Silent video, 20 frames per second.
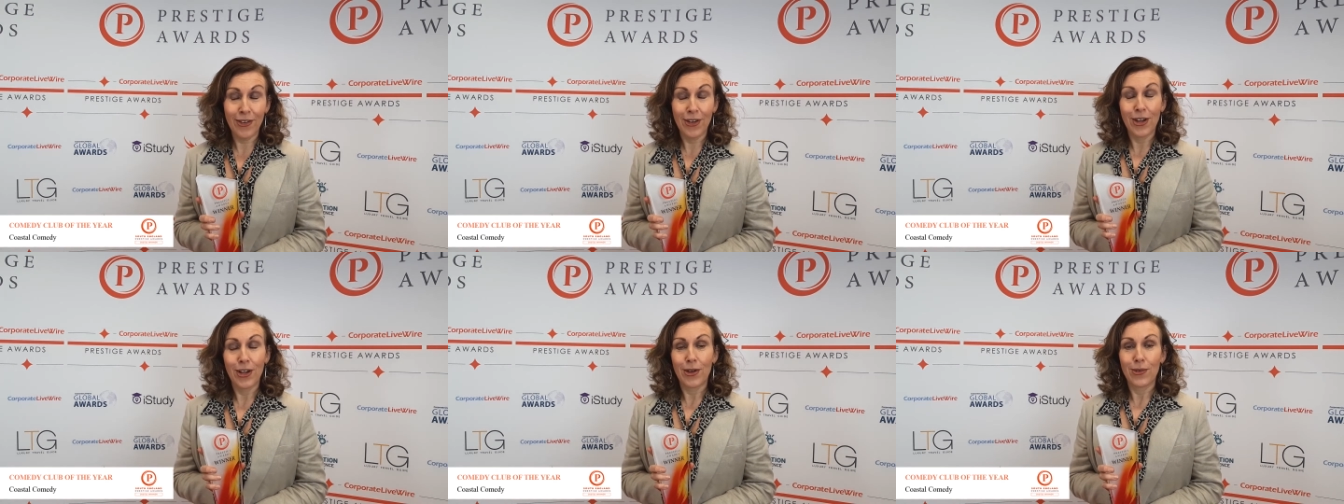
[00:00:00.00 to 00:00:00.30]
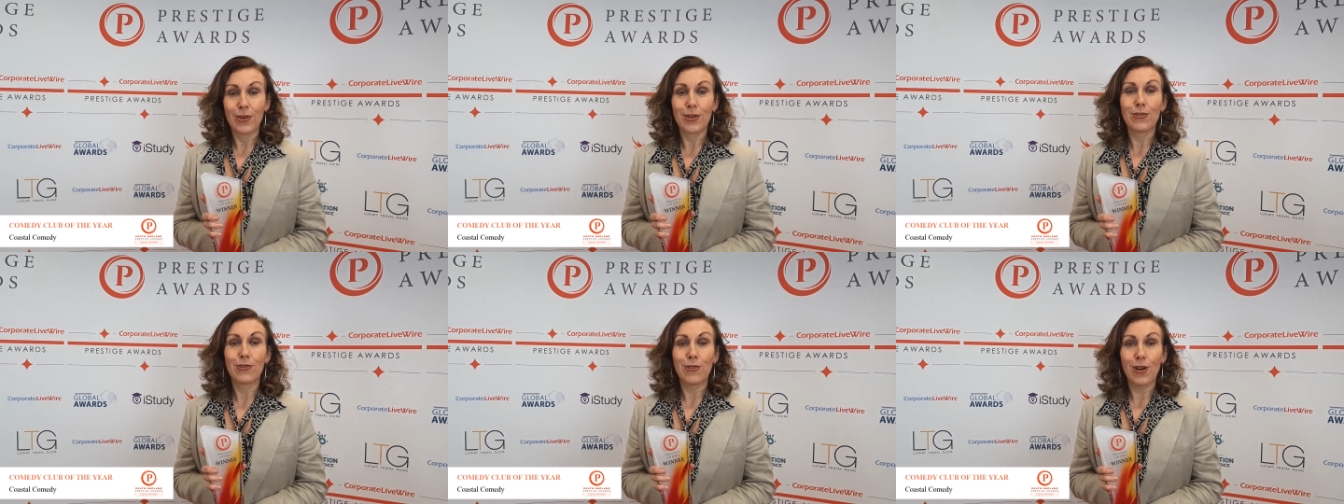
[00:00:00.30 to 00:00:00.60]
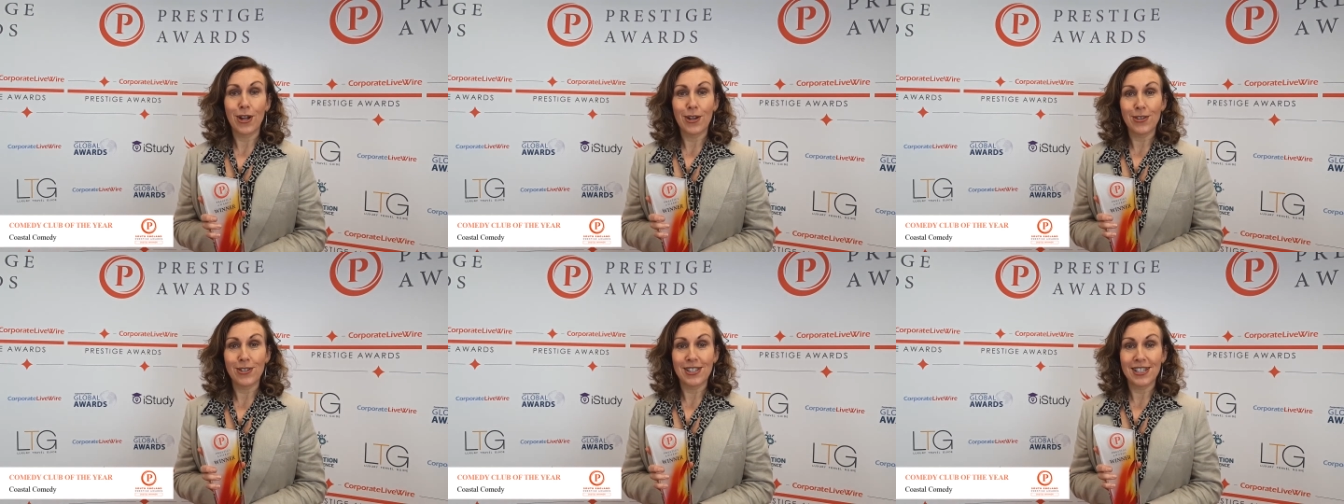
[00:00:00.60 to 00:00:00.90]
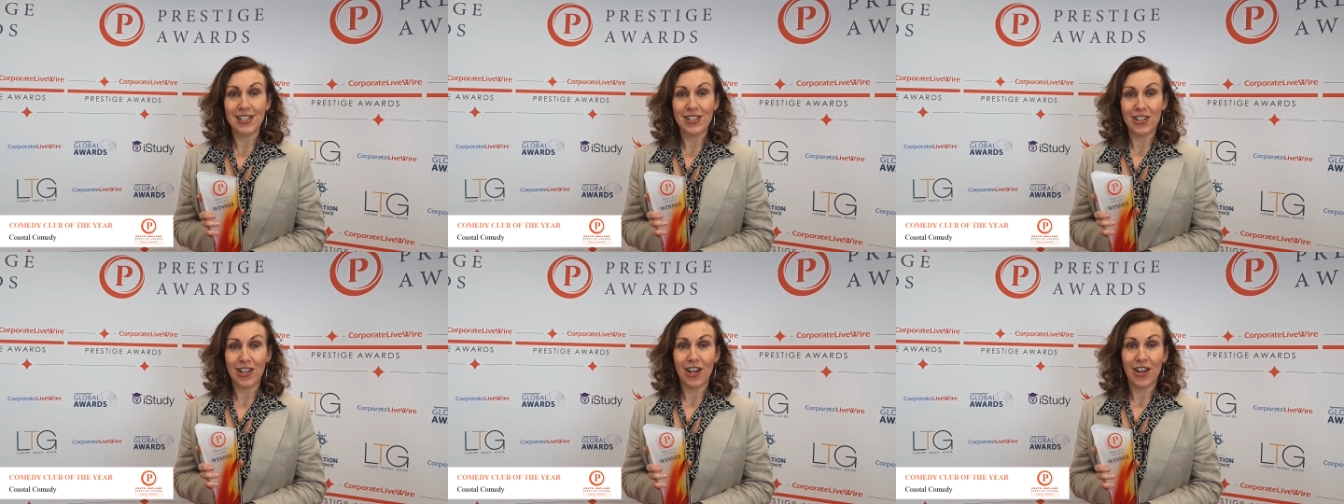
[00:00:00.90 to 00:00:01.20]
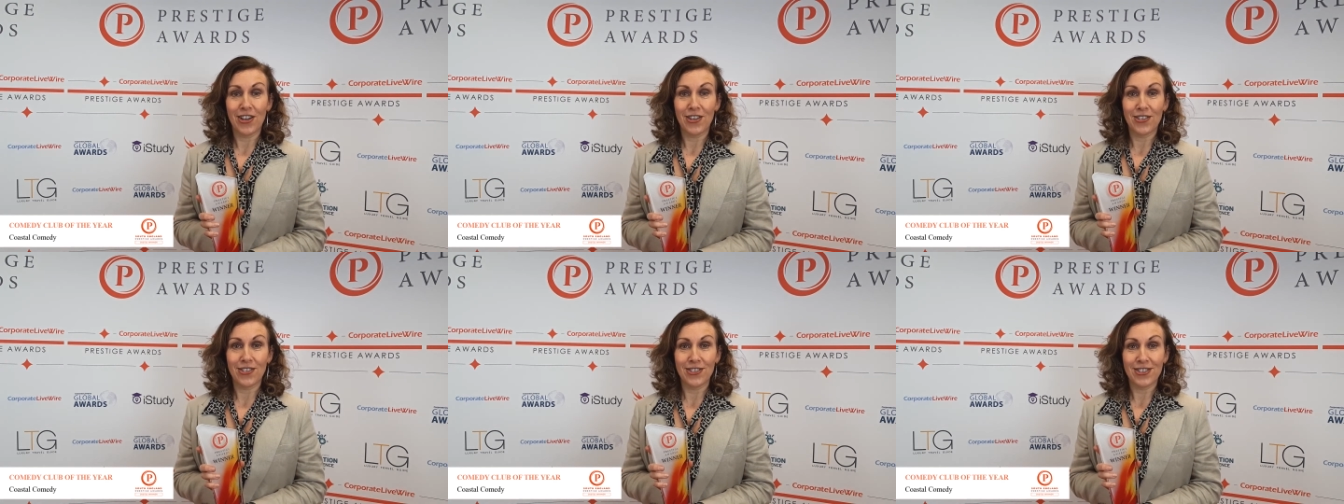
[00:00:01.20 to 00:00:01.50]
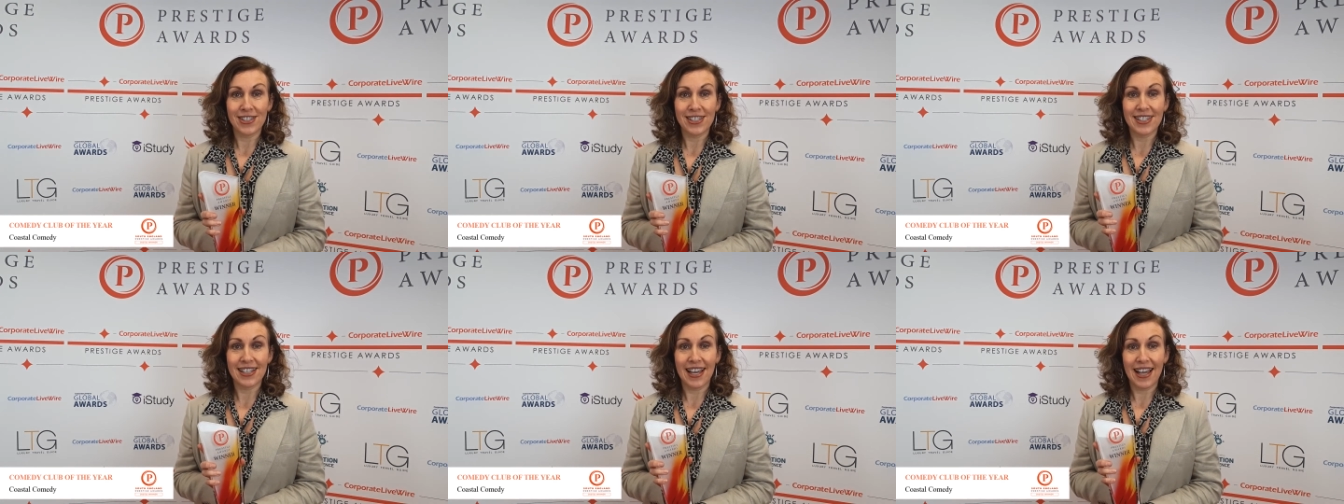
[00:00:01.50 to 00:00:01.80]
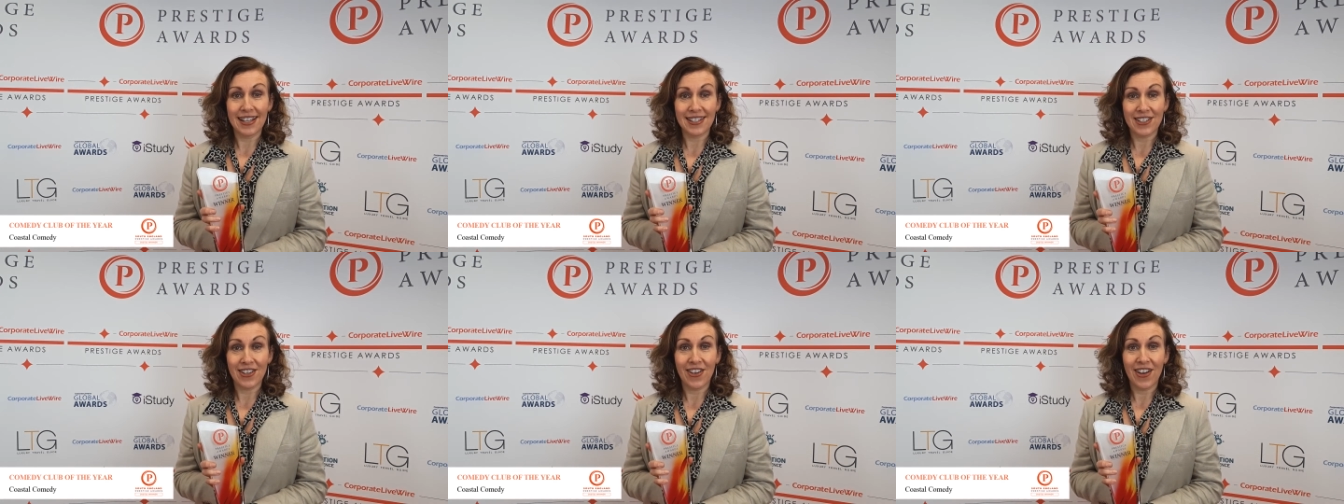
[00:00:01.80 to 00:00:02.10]
with Rosie Jones as
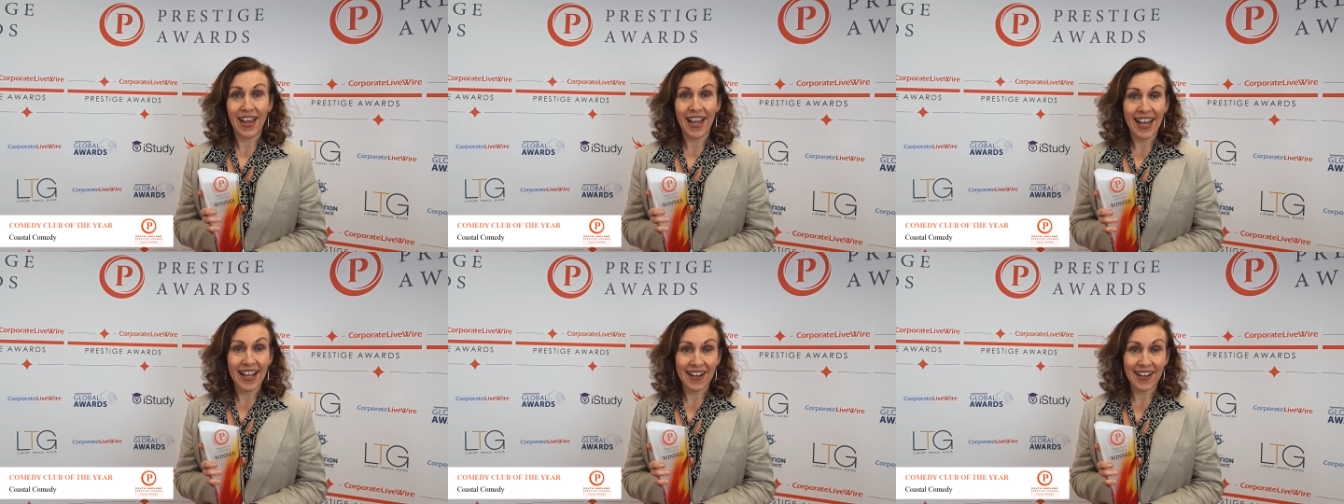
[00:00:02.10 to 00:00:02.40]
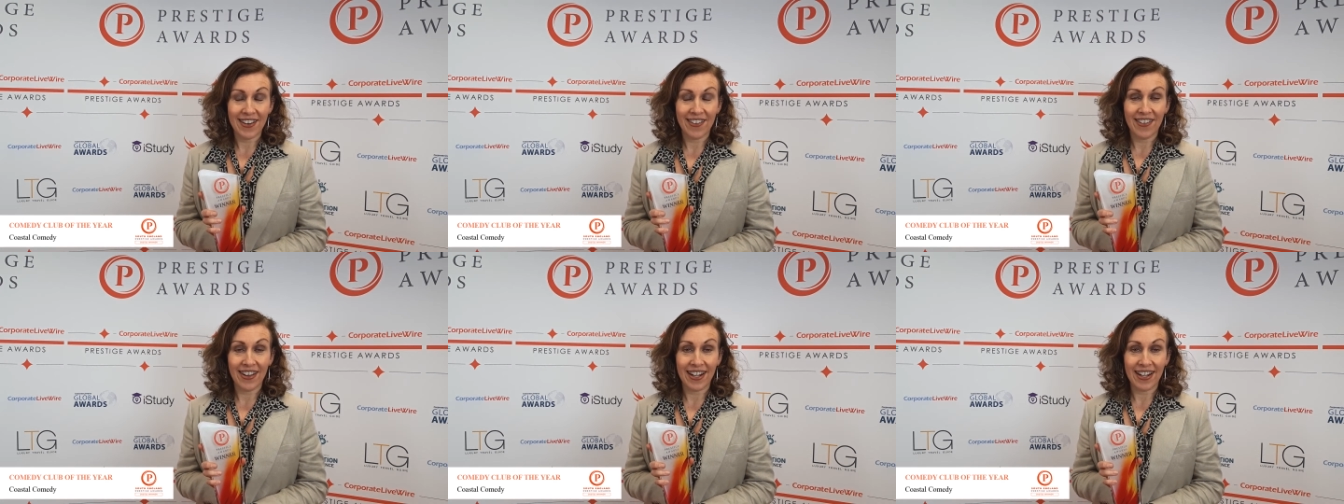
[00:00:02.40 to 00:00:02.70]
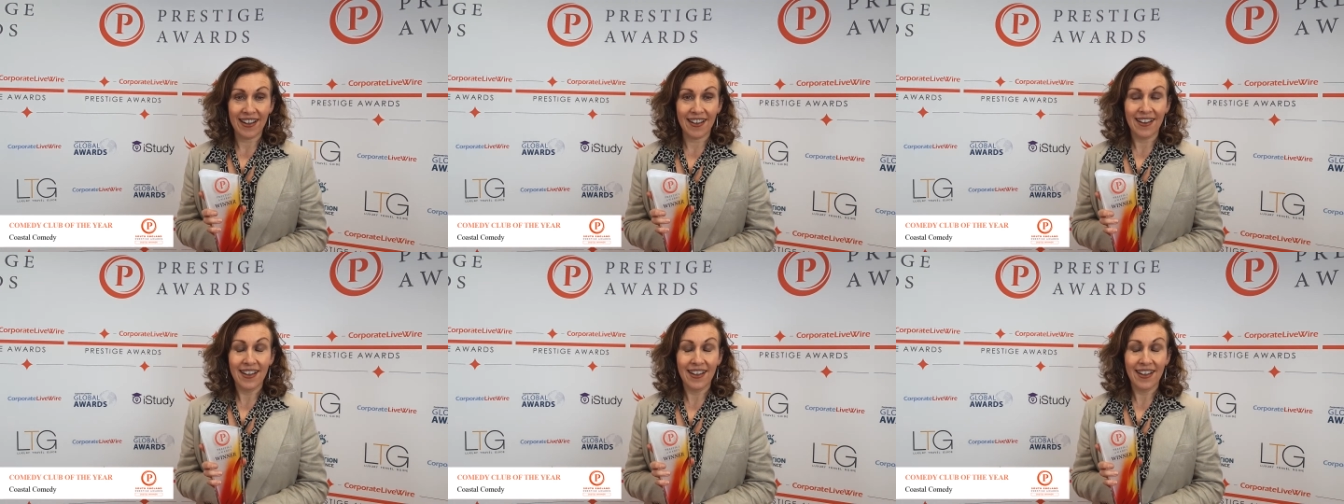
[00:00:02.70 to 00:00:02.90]
our headliner.